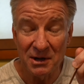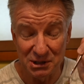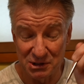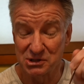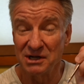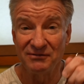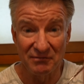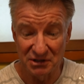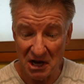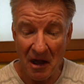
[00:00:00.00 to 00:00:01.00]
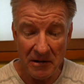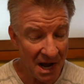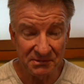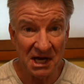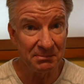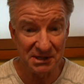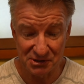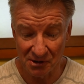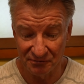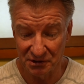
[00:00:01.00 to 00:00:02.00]
could eat this stuff every day. I'm not a big
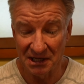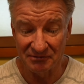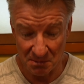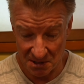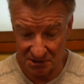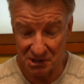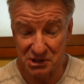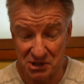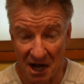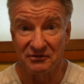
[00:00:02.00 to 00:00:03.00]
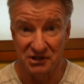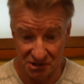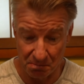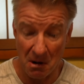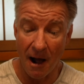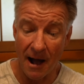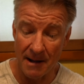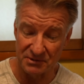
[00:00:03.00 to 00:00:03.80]
tofu lover, but this stuff is bomb,